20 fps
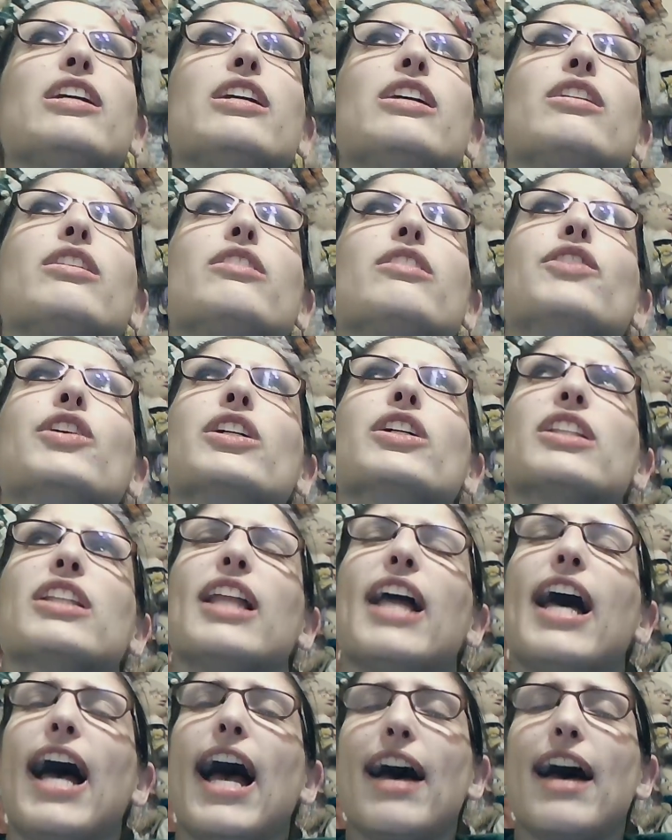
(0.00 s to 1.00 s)
evil
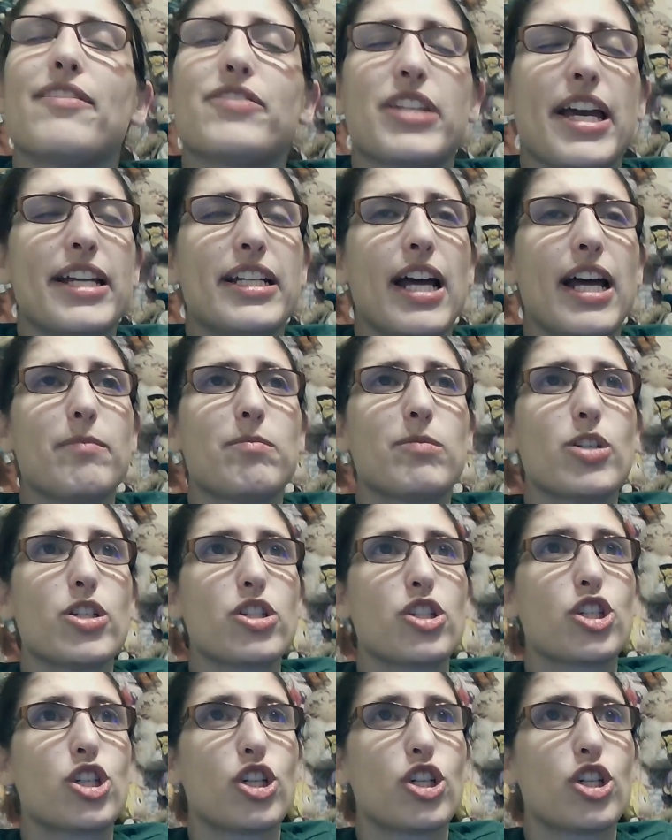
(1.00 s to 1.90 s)
laughs, and I'm just